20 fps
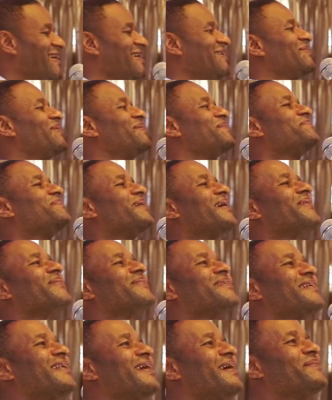No, people are
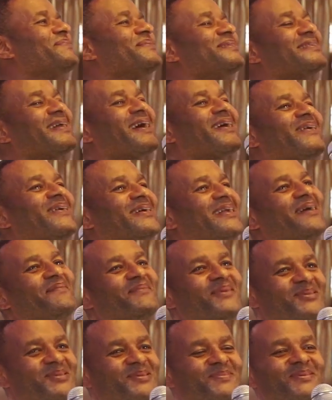looking at me. Thank God
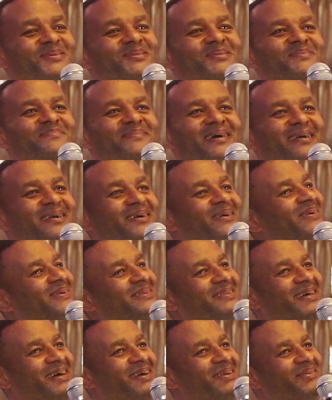I'm not supposed to marry.
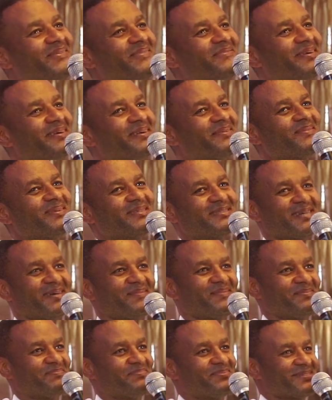God, thank you very much.
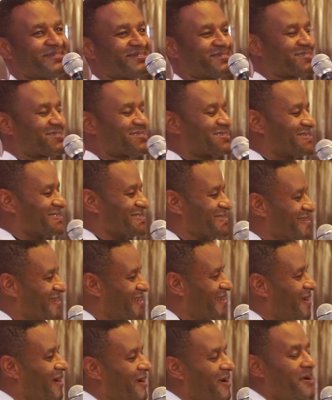I'm a priest.
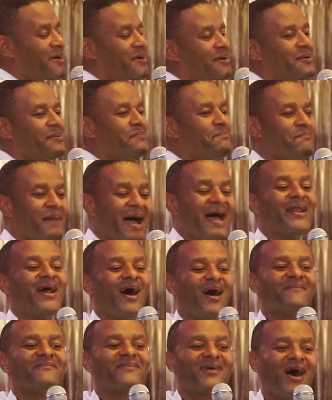Men
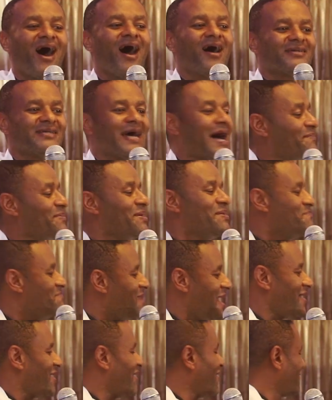of God, I mean
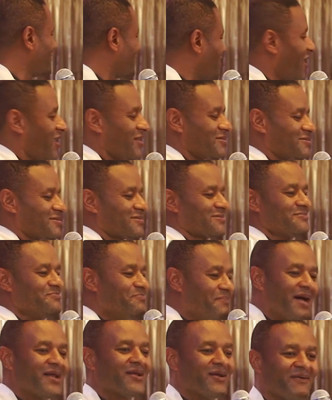men of God,
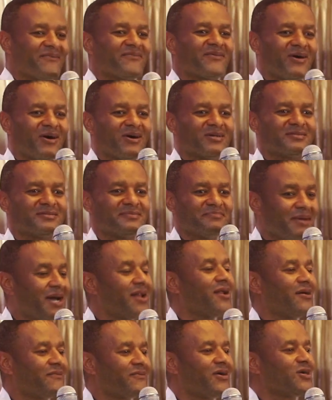men of God,
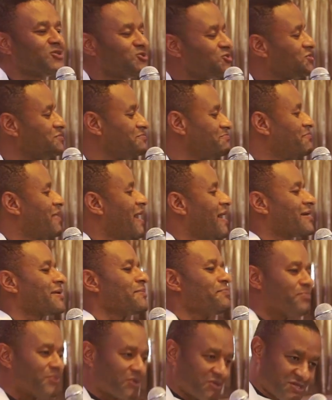men of God should
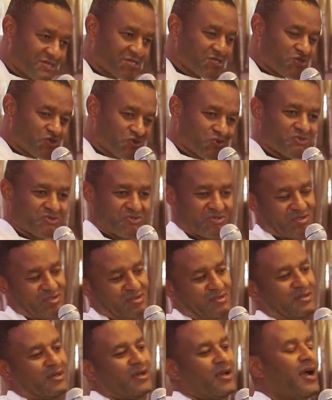marry prostitutes.
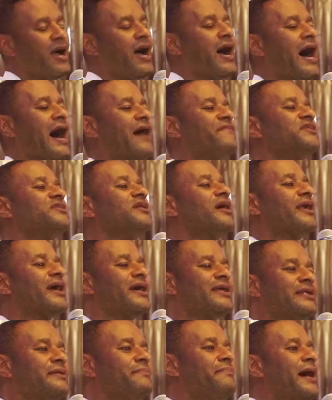Have you not
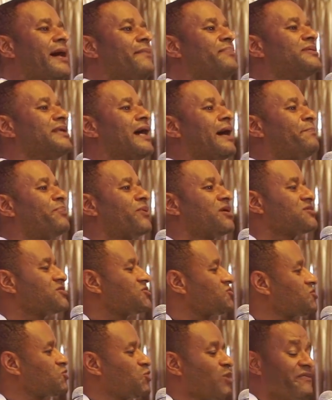read in the Bible that
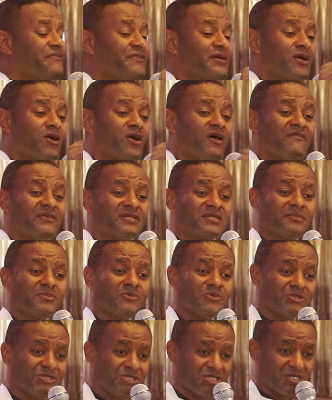prostitutes were very
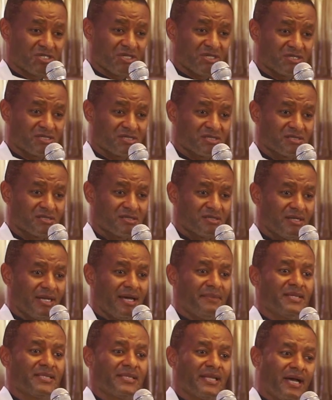comfortable with Jesus?
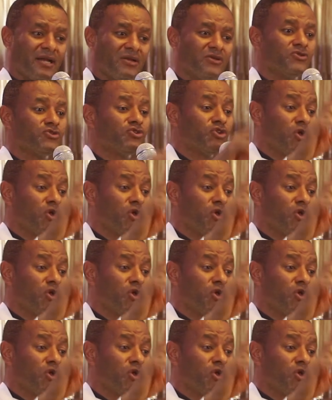Let me tell you,